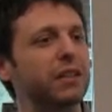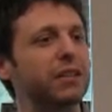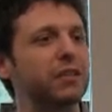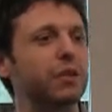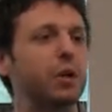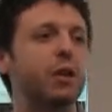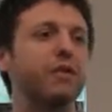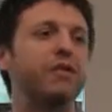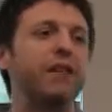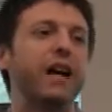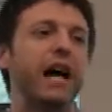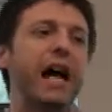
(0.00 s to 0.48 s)

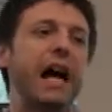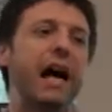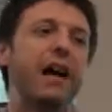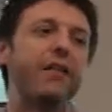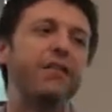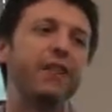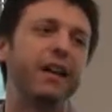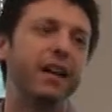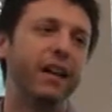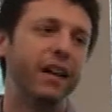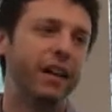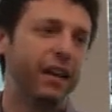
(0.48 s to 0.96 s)
So if I
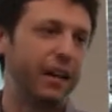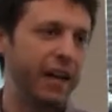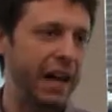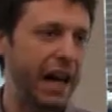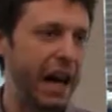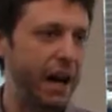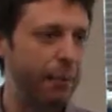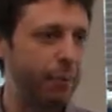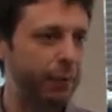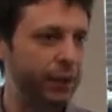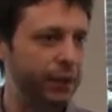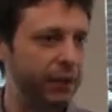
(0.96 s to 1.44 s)
have
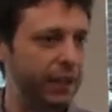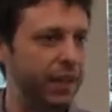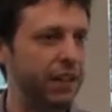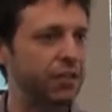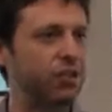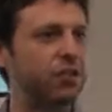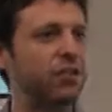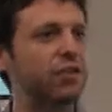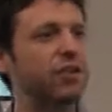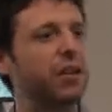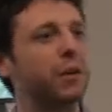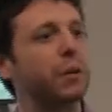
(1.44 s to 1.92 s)

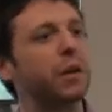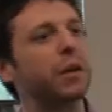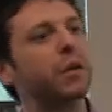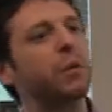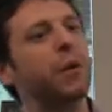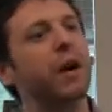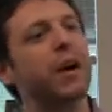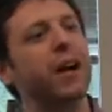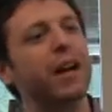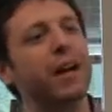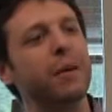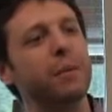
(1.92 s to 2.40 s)
applications that
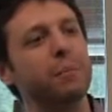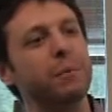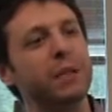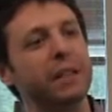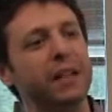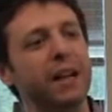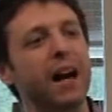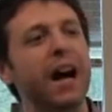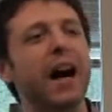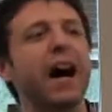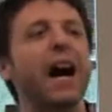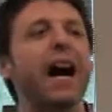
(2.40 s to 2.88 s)
require
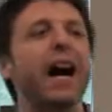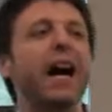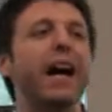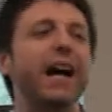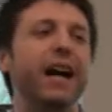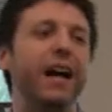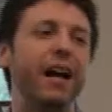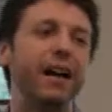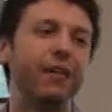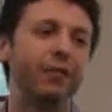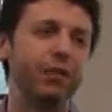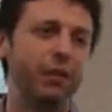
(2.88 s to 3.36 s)
MPI,
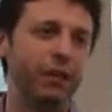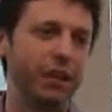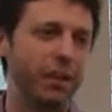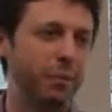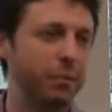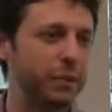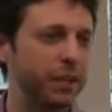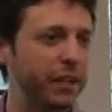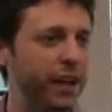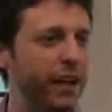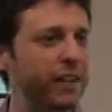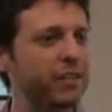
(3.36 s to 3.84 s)
I have good
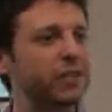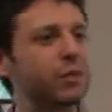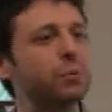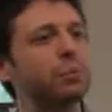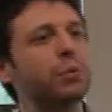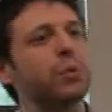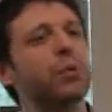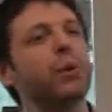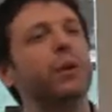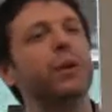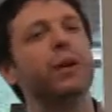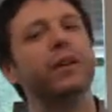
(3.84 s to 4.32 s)
MPI
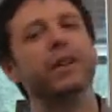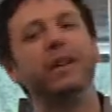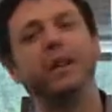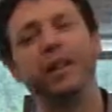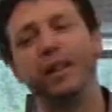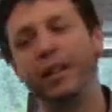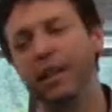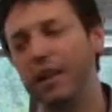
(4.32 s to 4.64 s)
support.